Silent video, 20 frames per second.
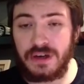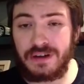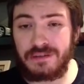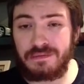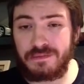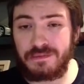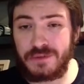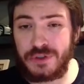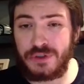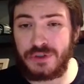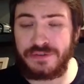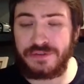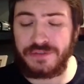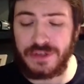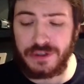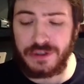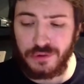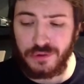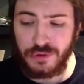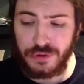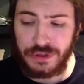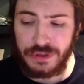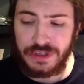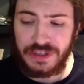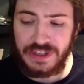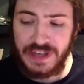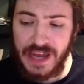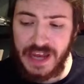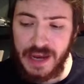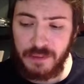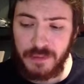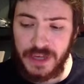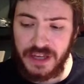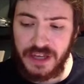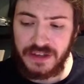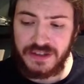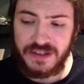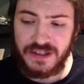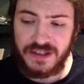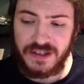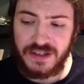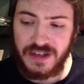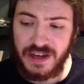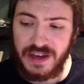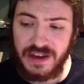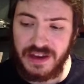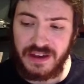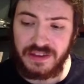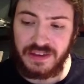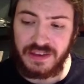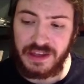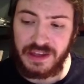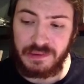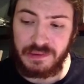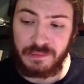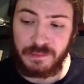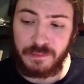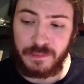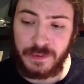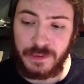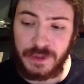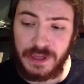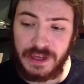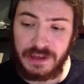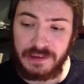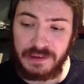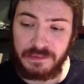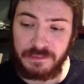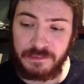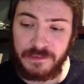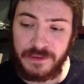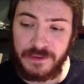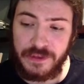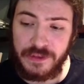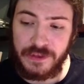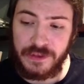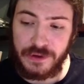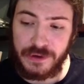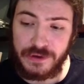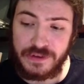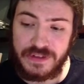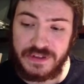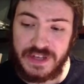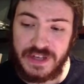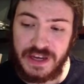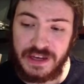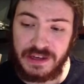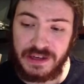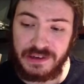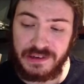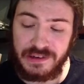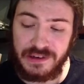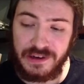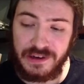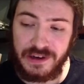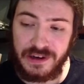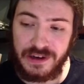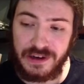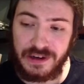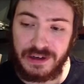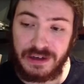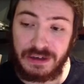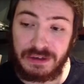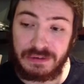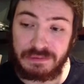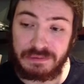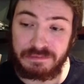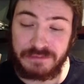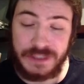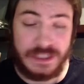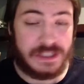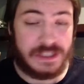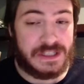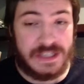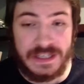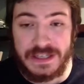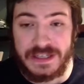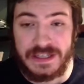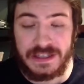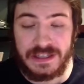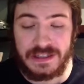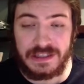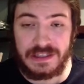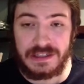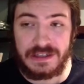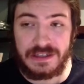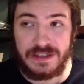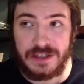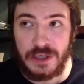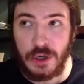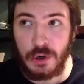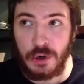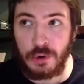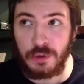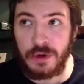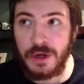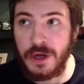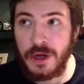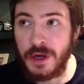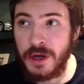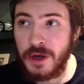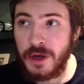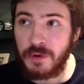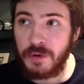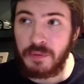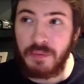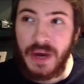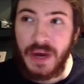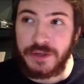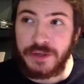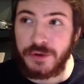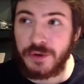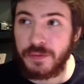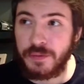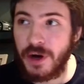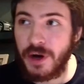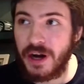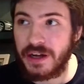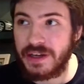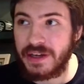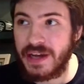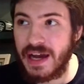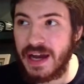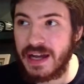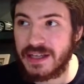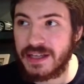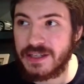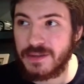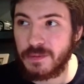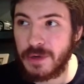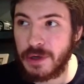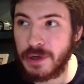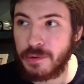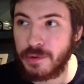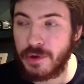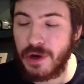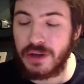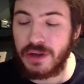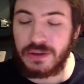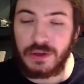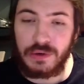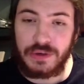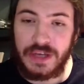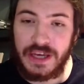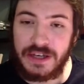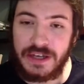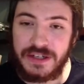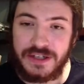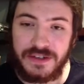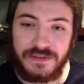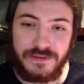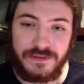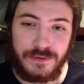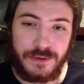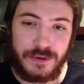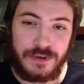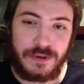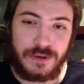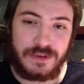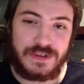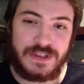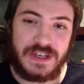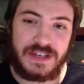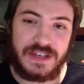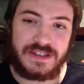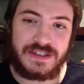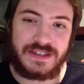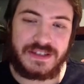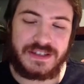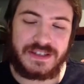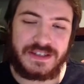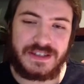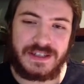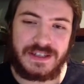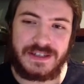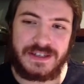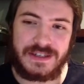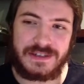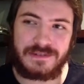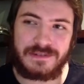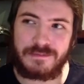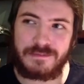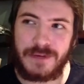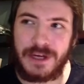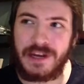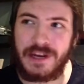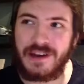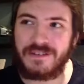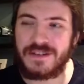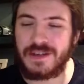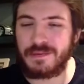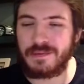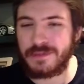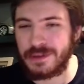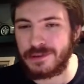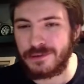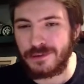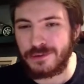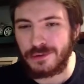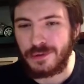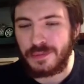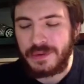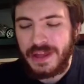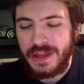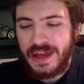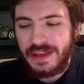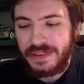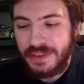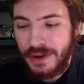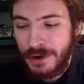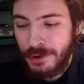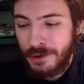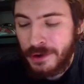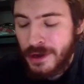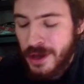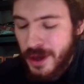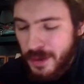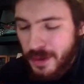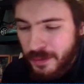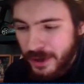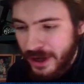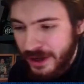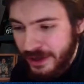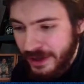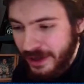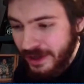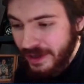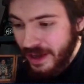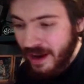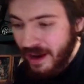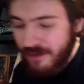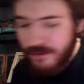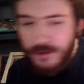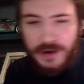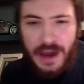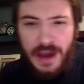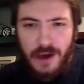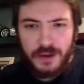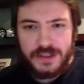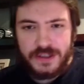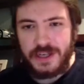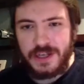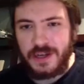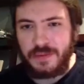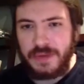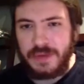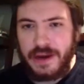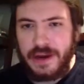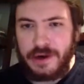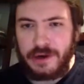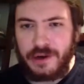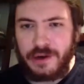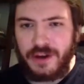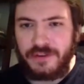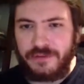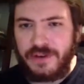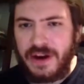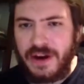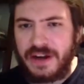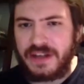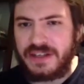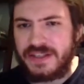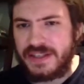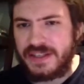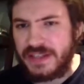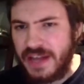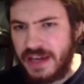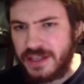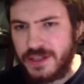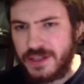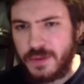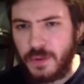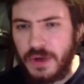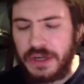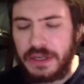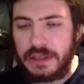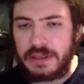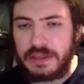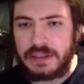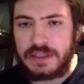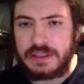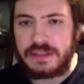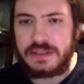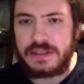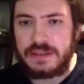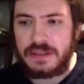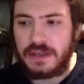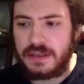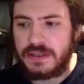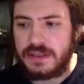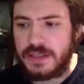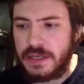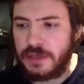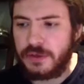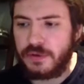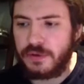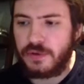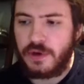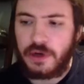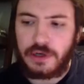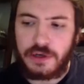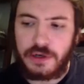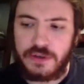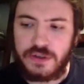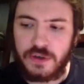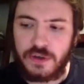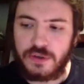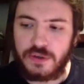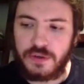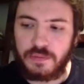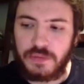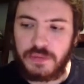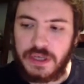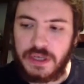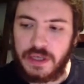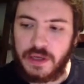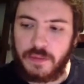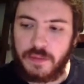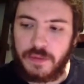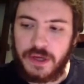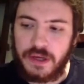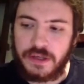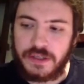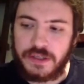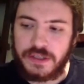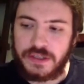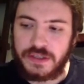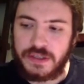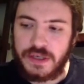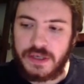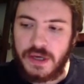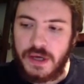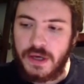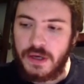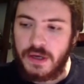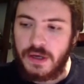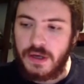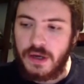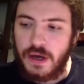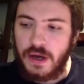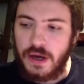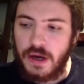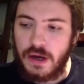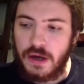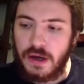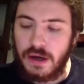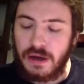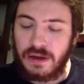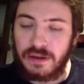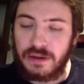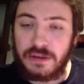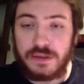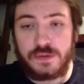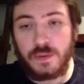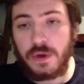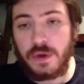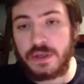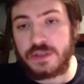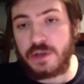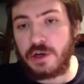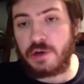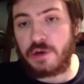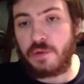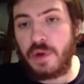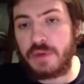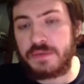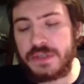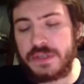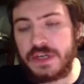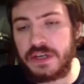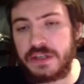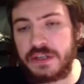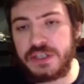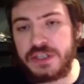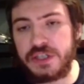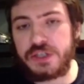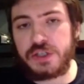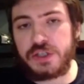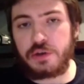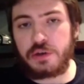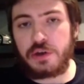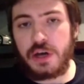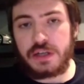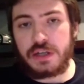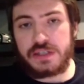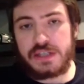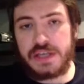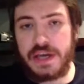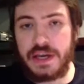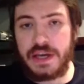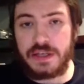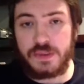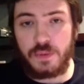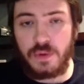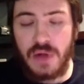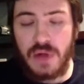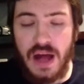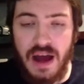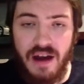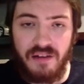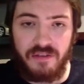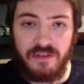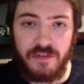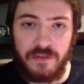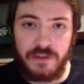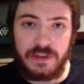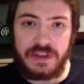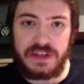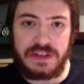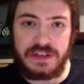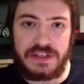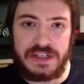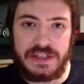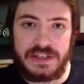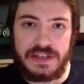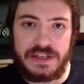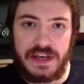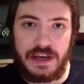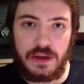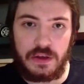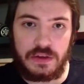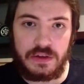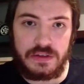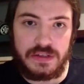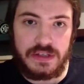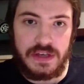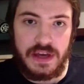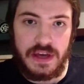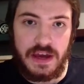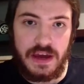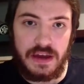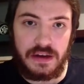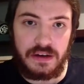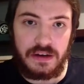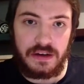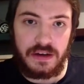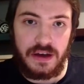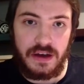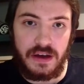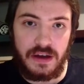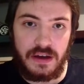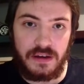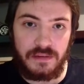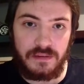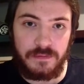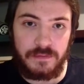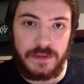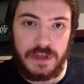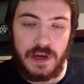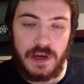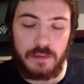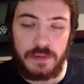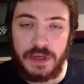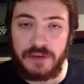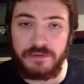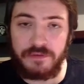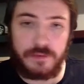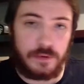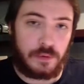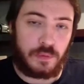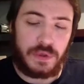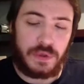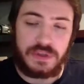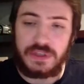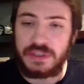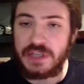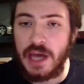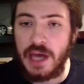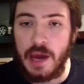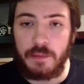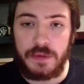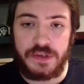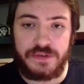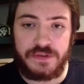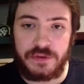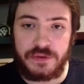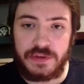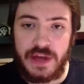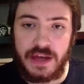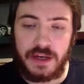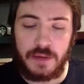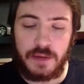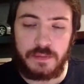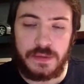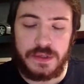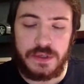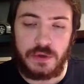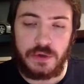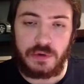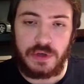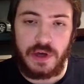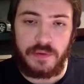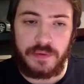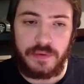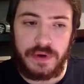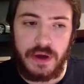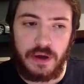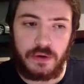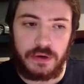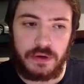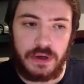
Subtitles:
Junior Victoria game days, and they play Thursday consistently. So we might do a podcast where we're on location for those days this season. Might have something cool planned there. But yeah, for now it's going to be airing on Fridays, the next one at least. Stay tuned on our social media pages, as well as on our website at gshow.ca, as we'll have the details and the update for what the time is for that episode coming out